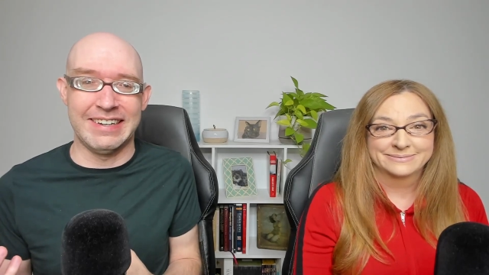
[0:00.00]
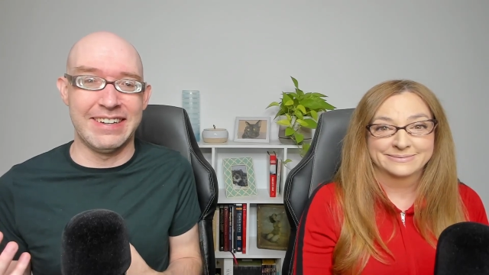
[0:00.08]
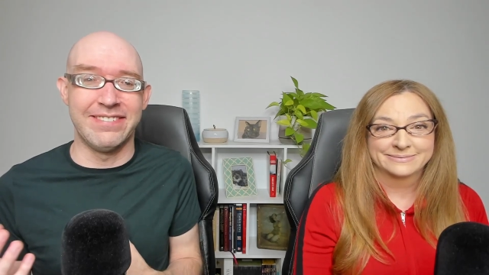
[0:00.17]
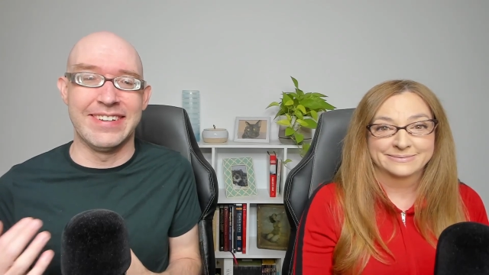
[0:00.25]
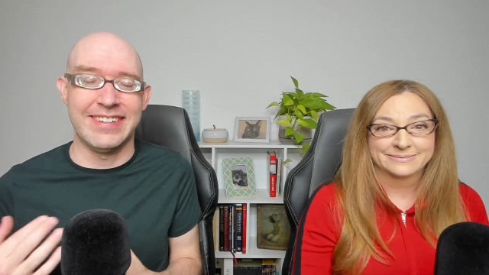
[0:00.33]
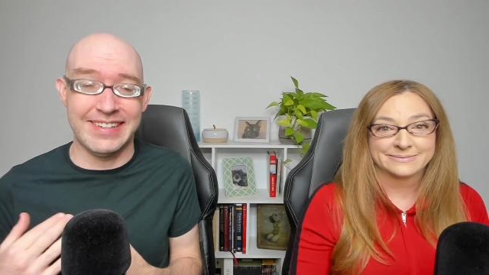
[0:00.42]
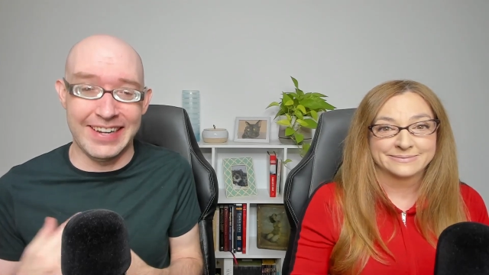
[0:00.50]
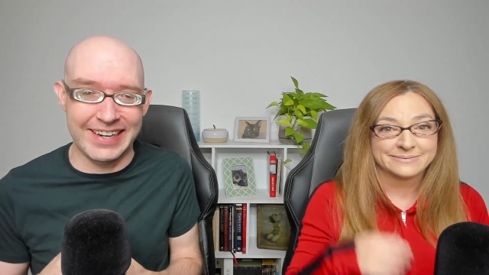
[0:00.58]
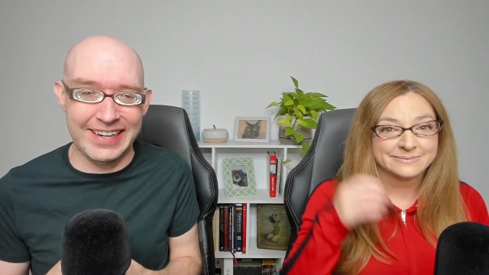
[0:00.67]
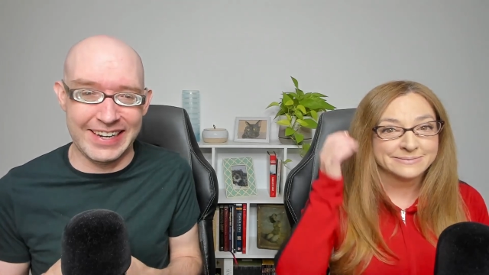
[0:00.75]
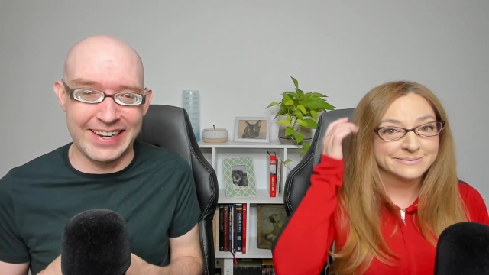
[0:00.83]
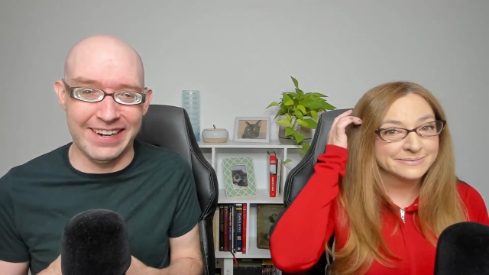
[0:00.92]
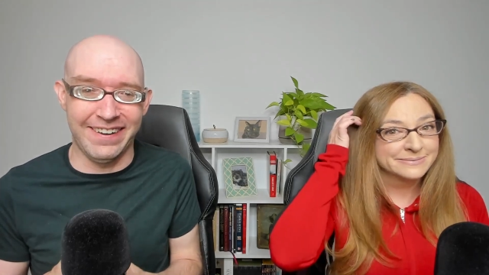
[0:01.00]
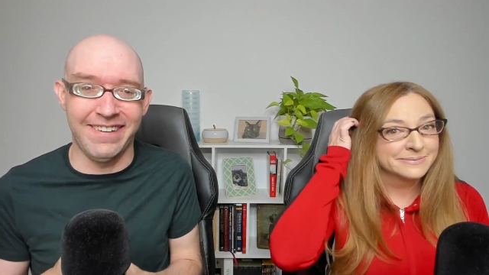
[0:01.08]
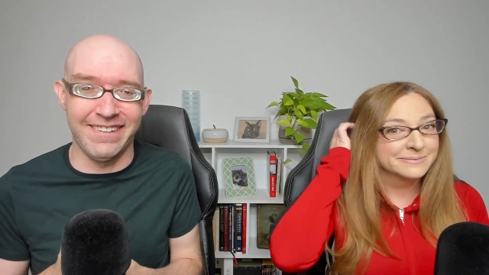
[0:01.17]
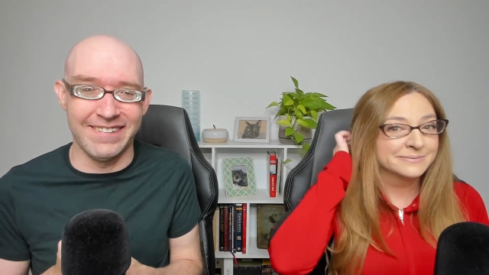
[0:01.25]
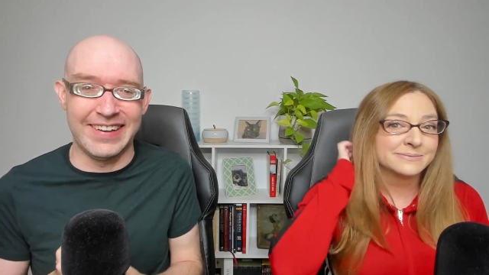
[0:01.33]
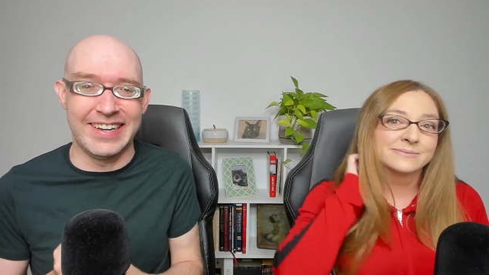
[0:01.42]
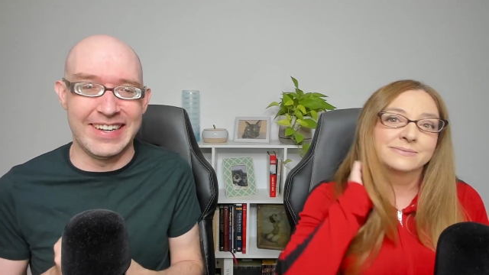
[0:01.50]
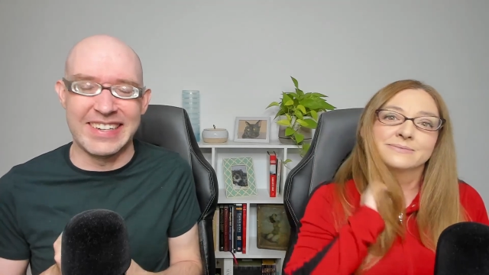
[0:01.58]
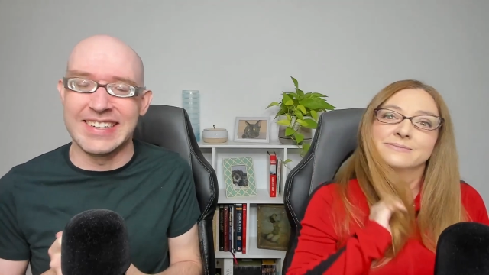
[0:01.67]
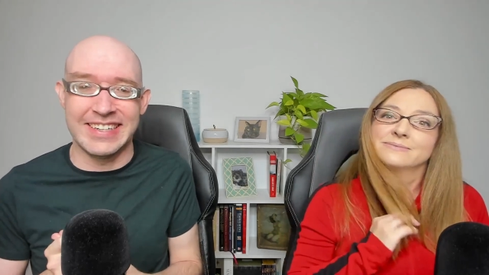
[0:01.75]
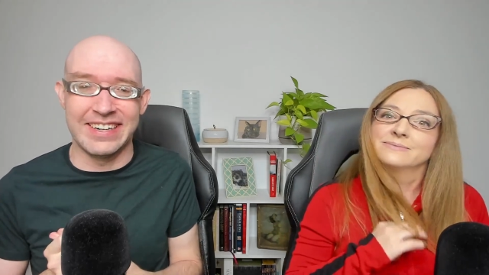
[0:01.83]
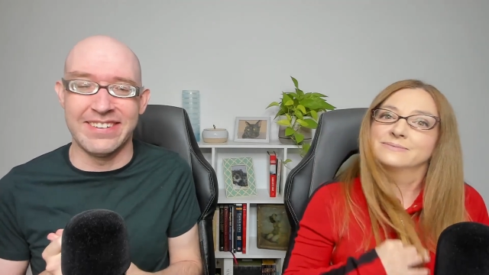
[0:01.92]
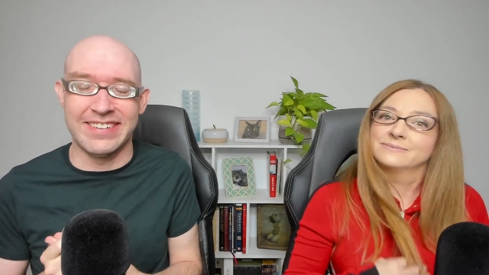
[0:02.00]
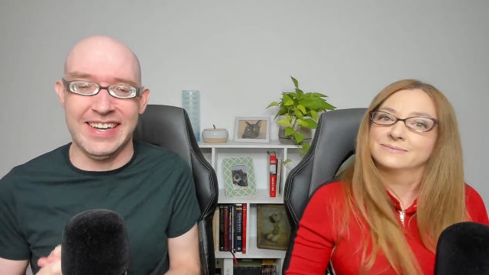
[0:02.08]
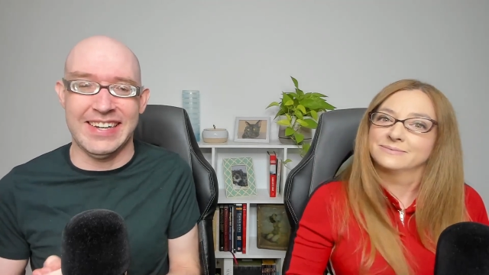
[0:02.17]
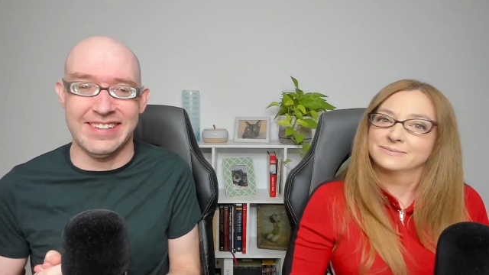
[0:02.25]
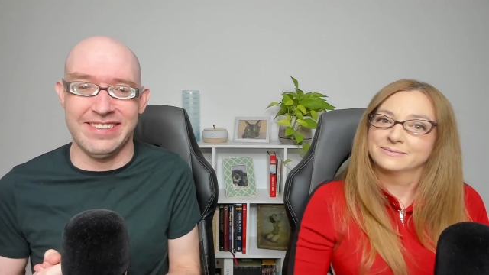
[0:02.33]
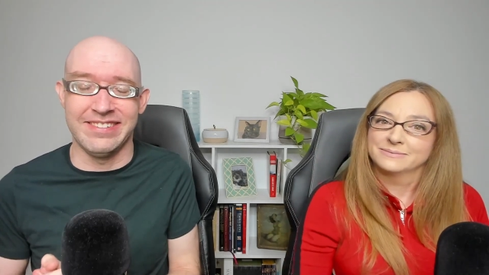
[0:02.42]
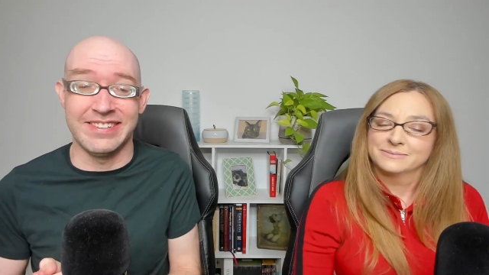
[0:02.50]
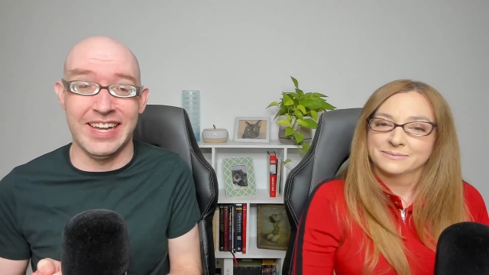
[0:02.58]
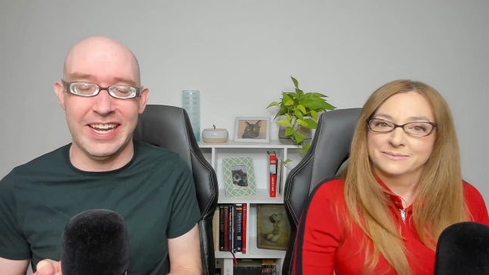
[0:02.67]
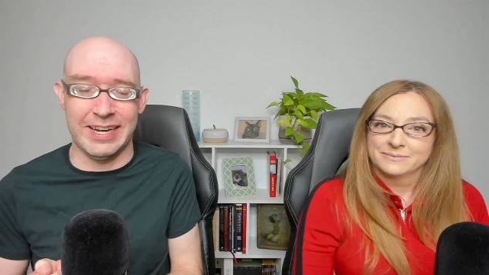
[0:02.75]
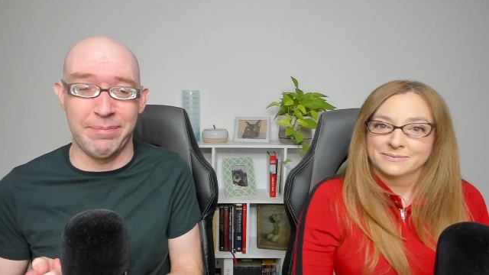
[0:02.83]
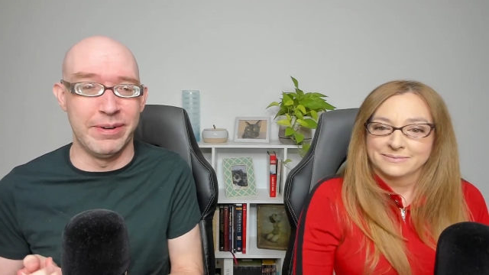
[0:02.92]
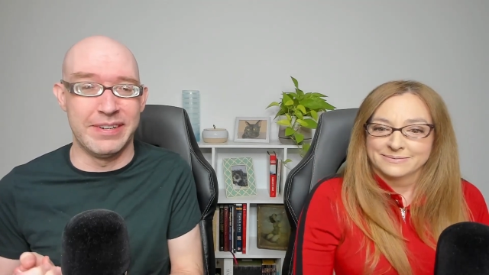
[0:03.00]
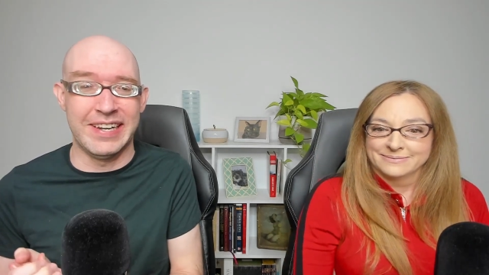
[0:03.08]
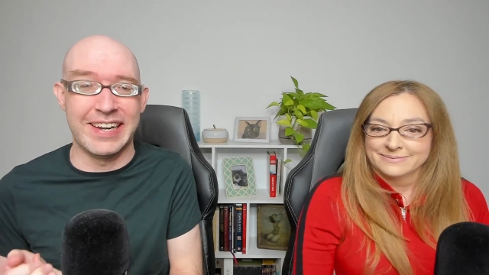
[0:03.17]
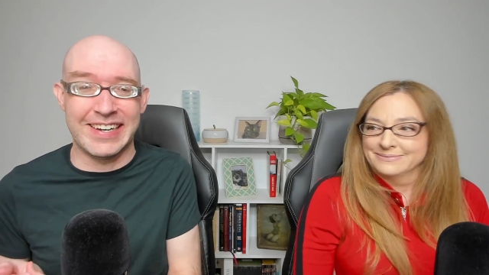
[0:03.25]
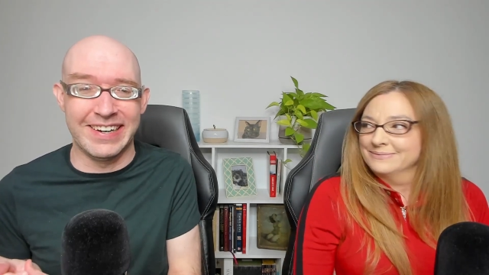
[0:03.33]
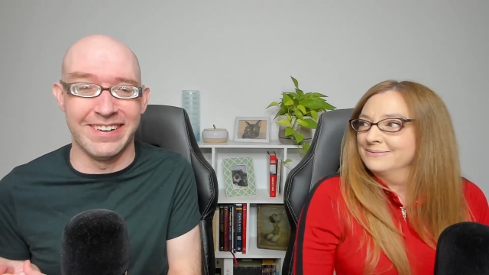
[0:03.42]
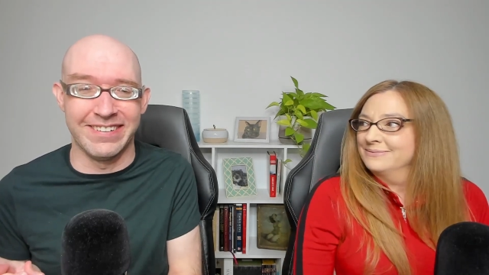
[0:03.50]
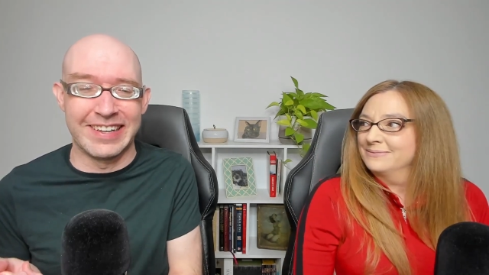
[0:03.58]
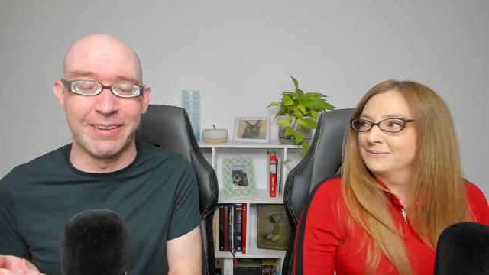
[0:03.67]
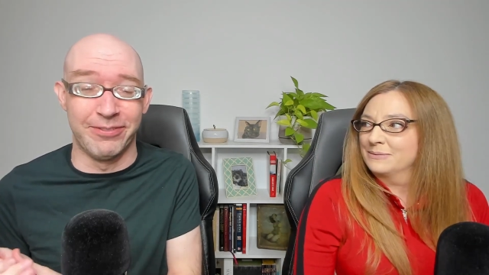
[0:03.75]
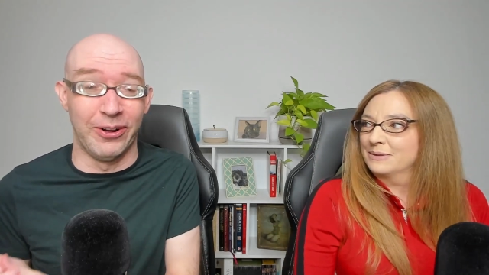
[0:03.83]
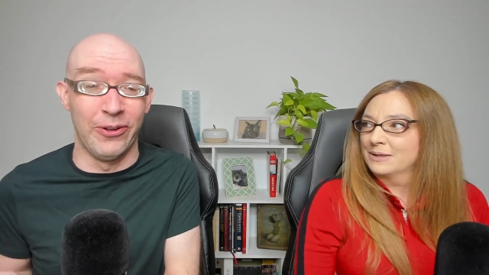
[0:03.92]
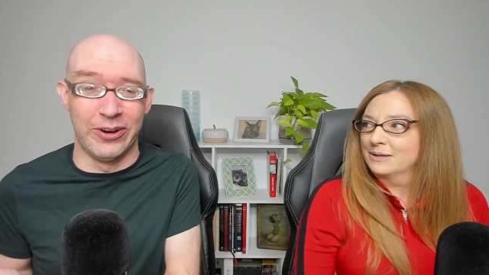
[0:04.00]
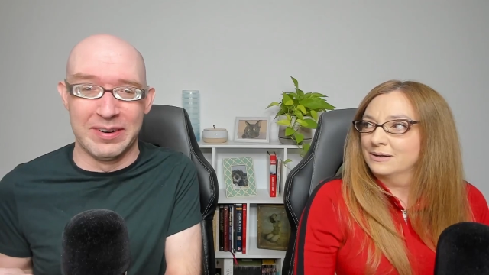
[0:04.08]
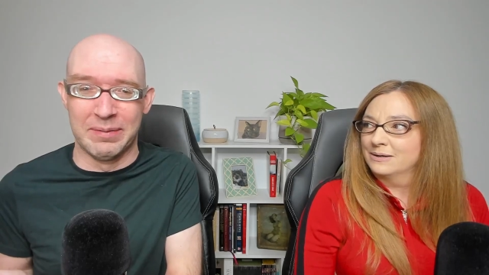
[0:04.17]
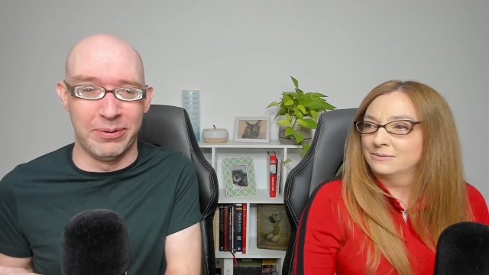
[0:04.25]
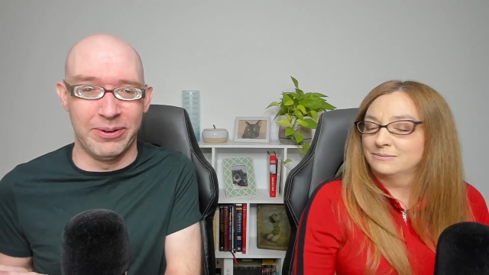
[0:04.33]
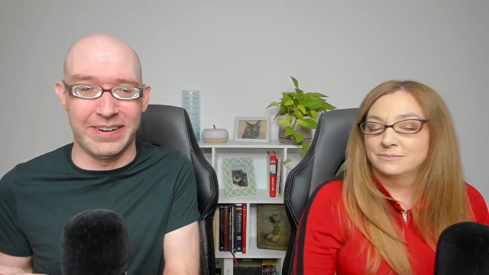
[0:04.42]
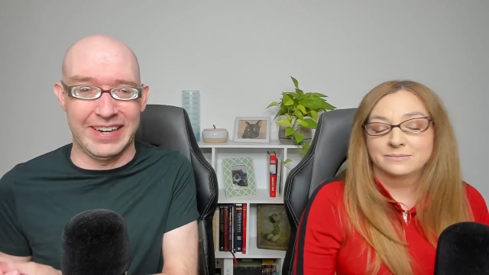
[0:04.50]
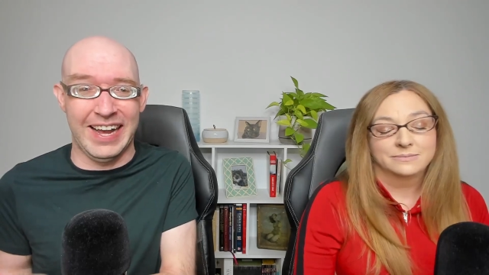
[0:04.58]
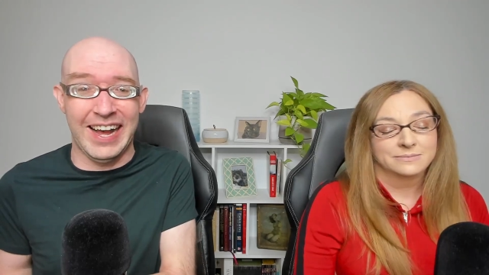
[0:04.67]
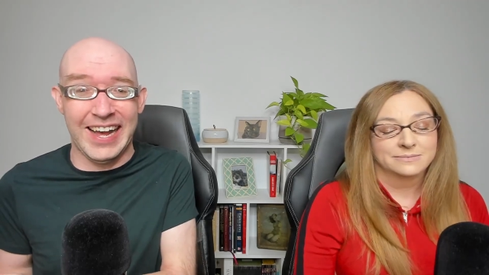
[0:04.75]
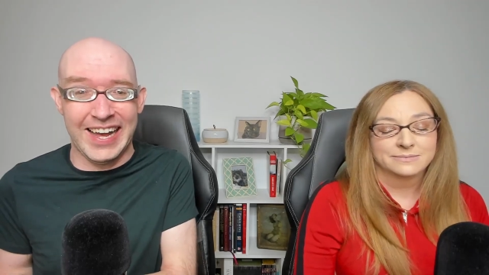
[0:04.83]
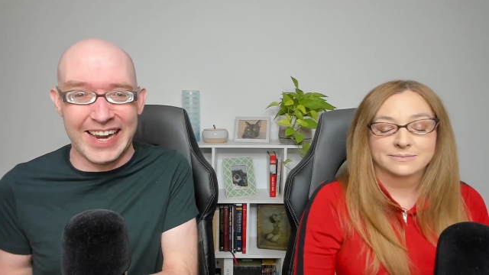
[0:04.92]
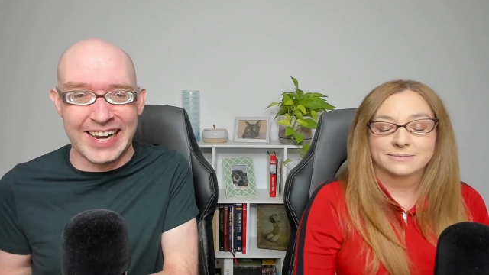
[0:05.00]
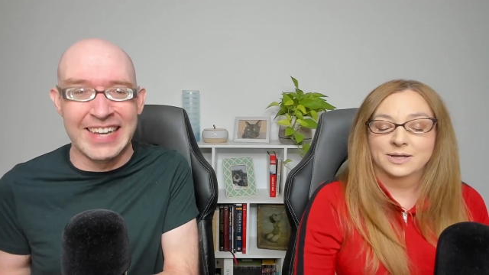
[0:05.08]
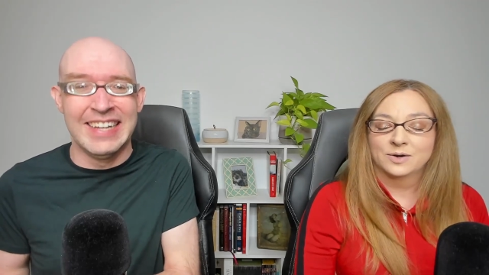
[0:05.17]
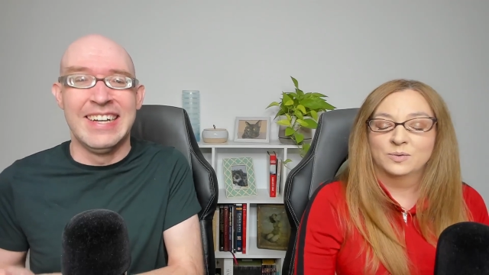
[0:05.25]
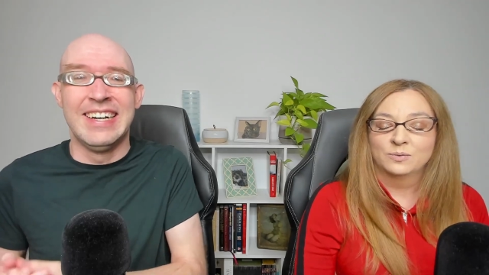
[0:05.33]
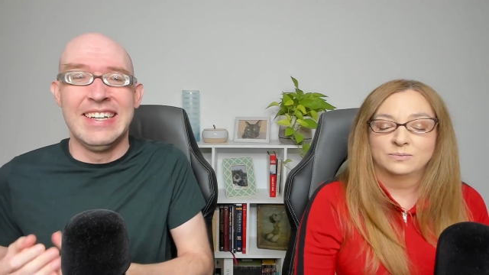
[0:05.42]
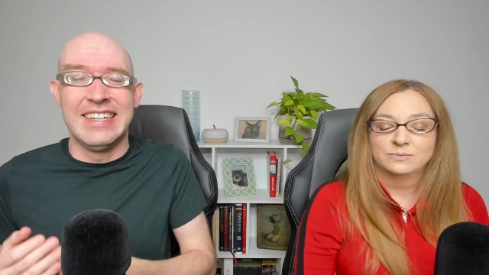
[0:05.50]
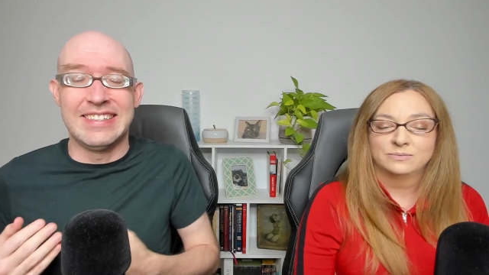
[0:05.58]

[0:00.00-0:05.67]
Speaker 1: that he was taking it all in, and you know, Dexter's not a particularly vulnerable guy. No.